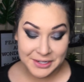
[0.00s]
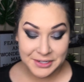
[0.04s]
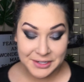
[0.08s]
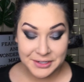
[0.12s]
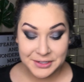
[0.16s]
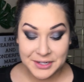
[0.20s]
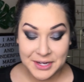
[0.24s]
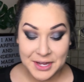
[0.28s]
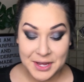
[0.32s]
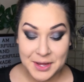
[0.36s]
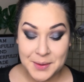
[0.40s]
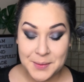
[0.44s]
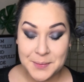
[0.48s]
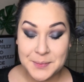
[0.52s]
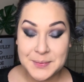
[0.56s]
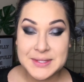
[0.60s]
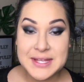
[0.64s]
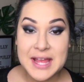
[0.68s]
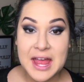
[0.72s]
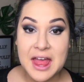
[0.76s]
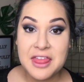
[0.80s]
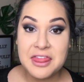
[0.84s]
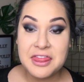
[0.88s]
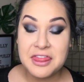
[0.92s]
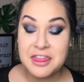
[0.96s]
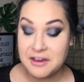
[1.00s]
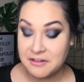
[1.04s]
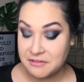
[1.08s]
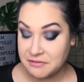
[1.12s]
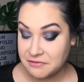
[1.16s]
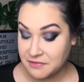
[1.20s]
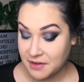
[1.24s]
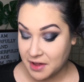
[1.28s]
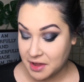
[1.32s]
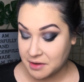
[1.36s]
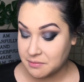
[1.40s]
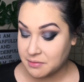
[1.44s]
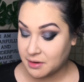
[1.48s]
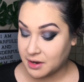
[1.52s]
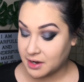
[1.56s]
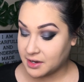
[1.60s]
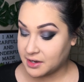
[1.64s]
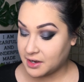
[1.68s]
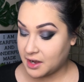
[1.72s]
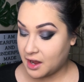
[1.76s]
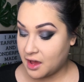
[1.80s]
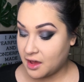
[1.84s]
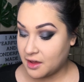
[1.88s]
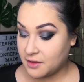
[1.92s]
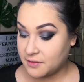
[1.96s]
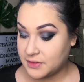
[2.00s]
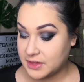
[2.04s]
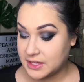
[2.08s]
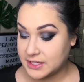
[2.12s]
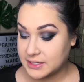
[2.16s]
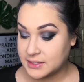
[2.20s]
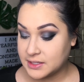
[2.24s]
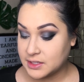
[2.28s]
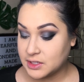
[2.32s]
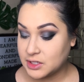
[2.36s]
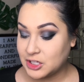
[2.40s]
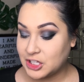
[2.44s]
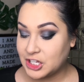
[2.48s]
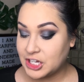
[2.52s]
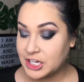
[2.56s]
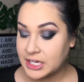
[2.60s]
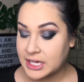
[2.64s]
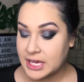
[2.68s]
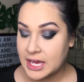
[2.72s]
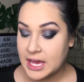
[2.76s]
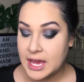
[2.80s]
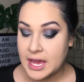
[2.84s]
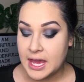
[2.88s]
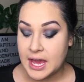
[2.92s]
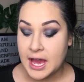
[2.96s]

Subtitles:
here comes the fun part of this look.